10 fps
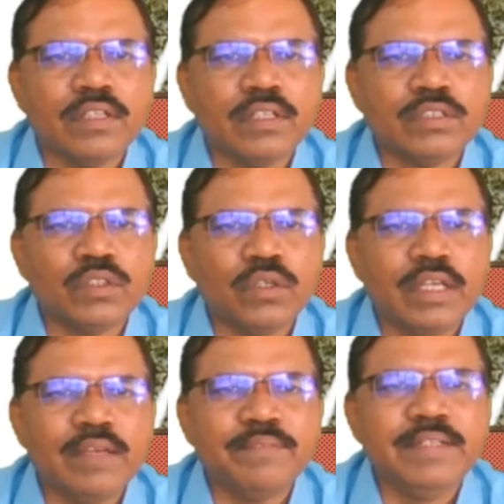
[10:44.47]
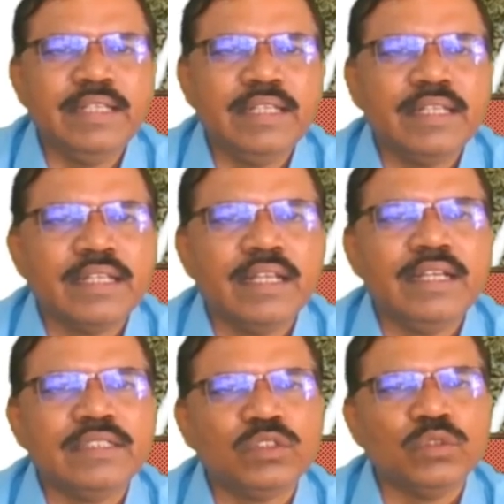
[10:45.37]
So FD, it
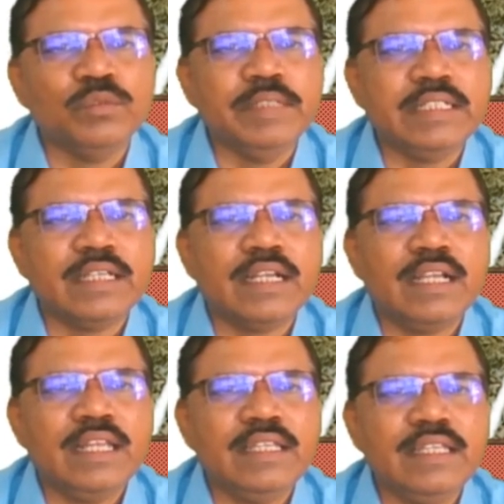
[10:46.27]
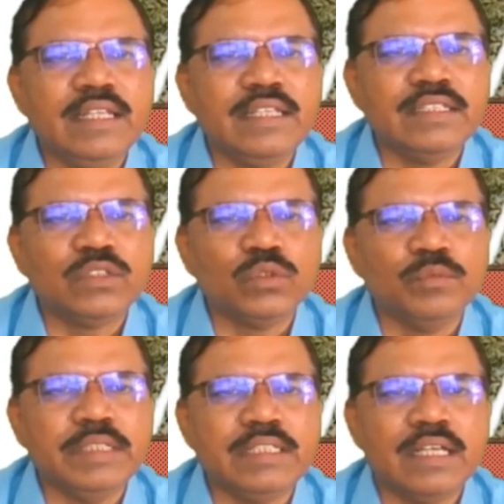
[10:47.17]
is 2 meter, DE, it is 2
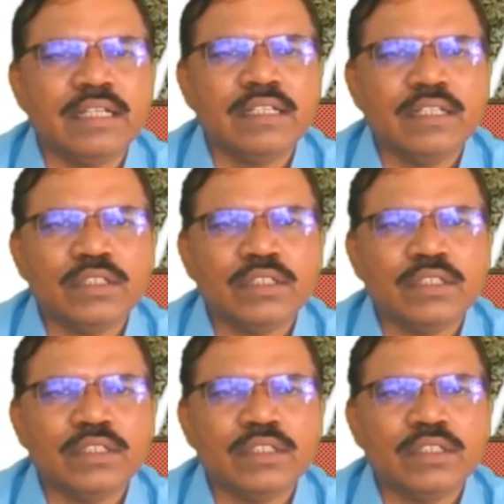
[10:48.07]
meter.